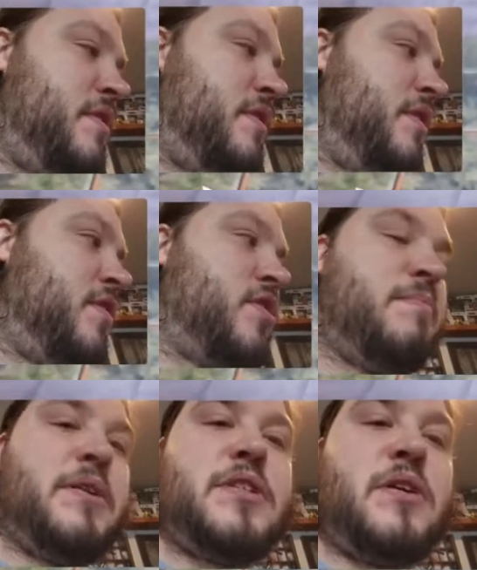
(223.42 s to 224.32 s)
You're
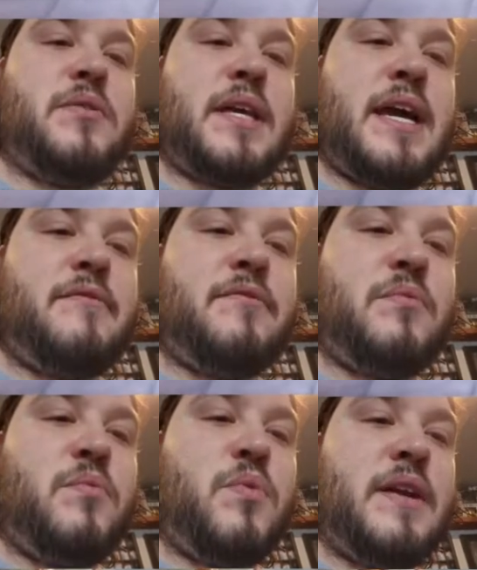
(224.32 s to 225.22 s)
supposed to only have
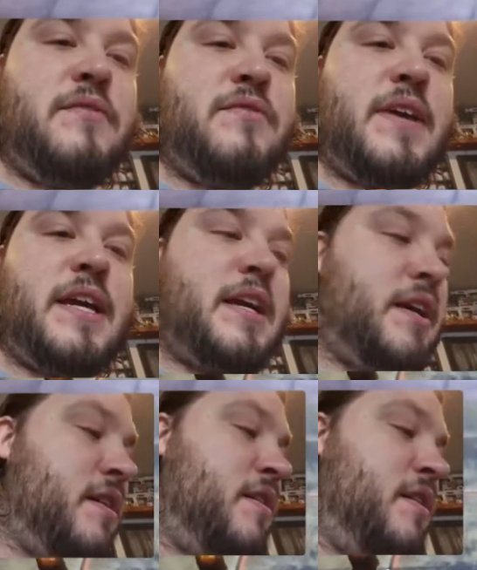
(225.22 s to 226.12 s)
1
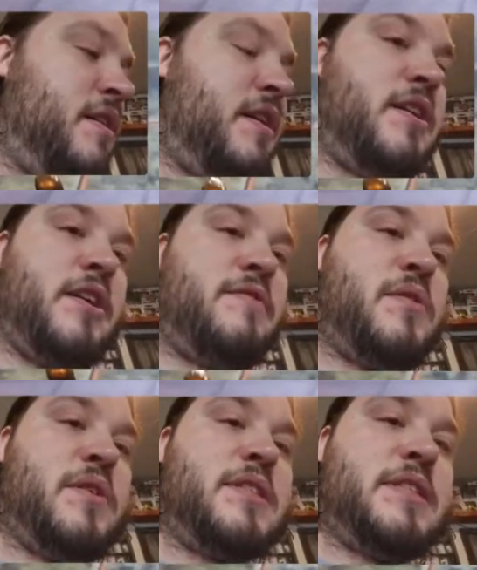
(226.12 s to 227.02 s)
figure on your
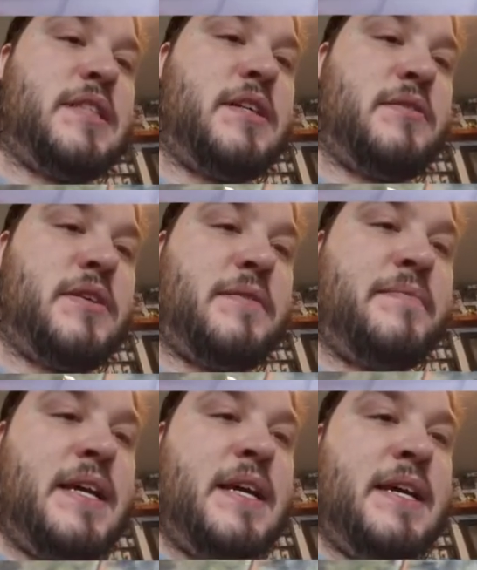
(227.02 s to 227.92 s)
force as a total.
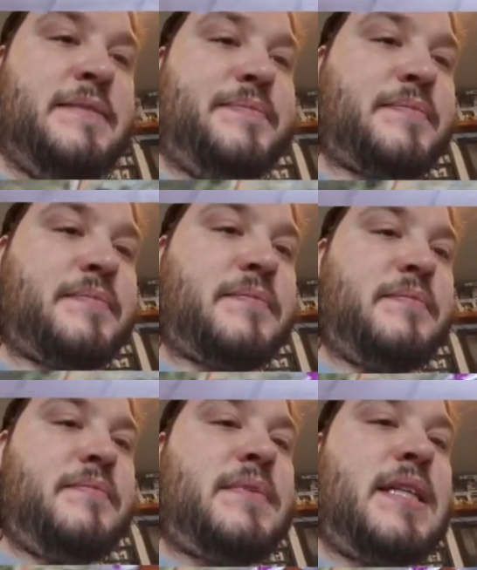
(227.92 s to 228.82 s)

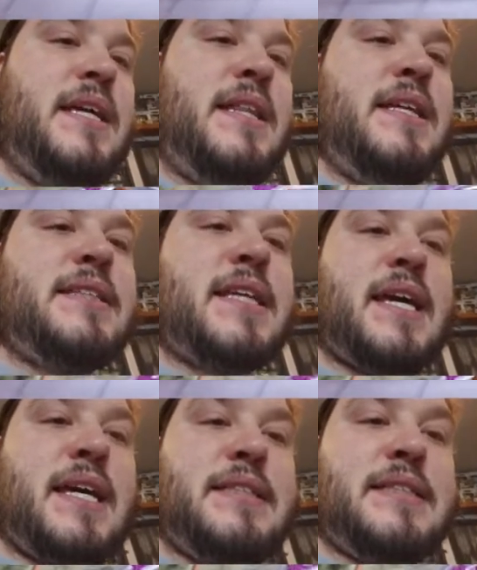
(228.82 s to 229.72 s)
In this
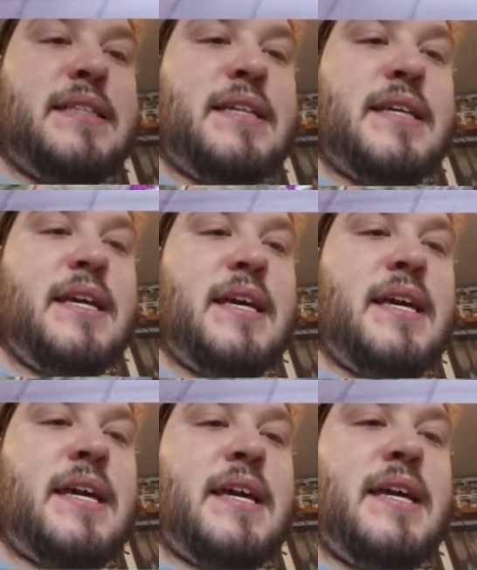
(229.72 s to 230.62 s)
case,
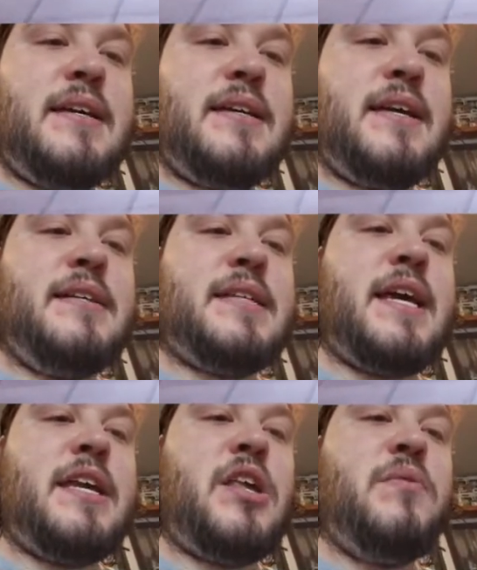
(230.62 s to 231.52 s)
he is a
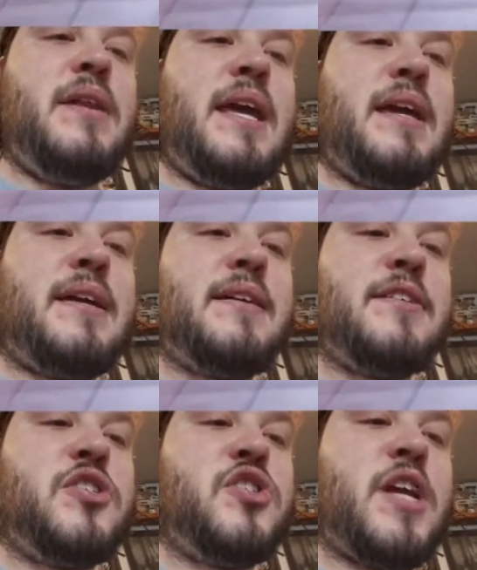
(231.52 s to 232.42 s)
unique
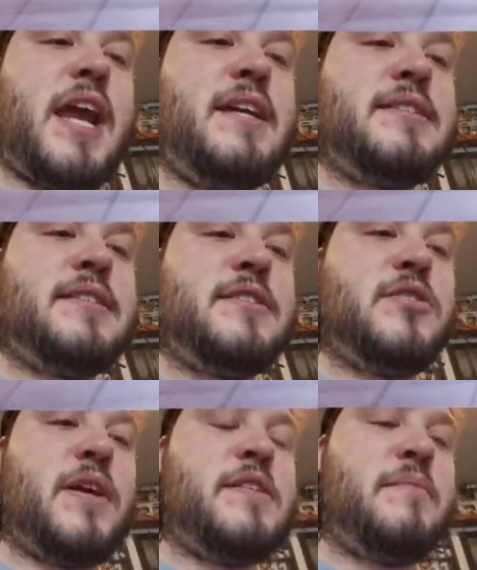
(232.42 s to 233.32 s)
chase,
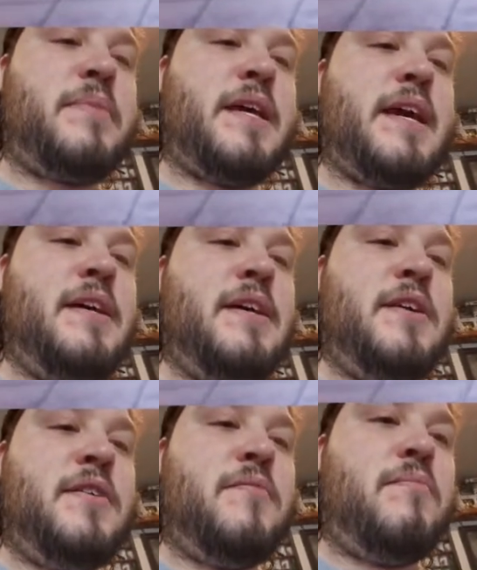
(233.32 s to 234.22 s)
so I couldn't play
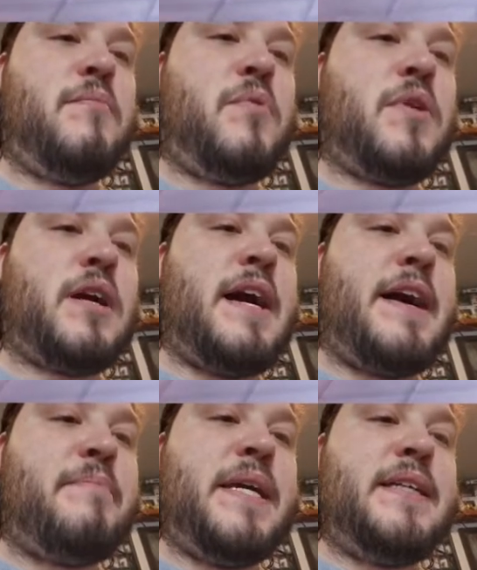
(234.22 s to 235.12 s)
more
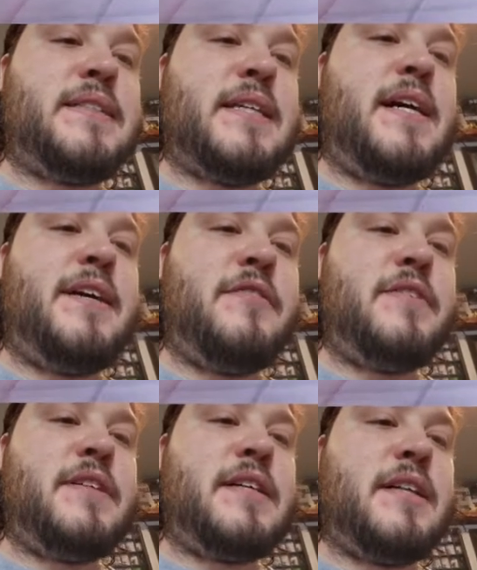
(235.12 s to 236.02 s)
copies
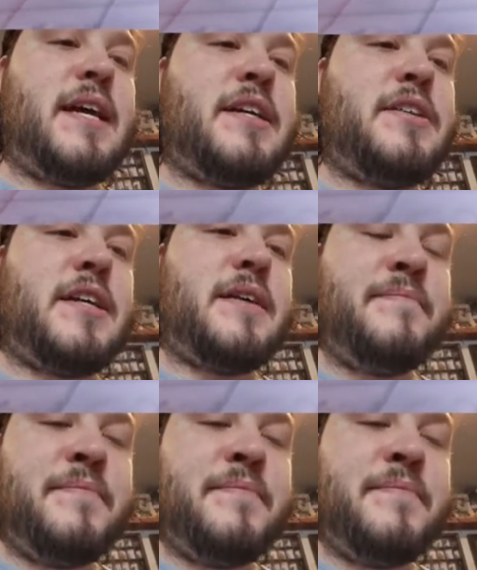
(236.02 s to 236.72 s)
of Collector.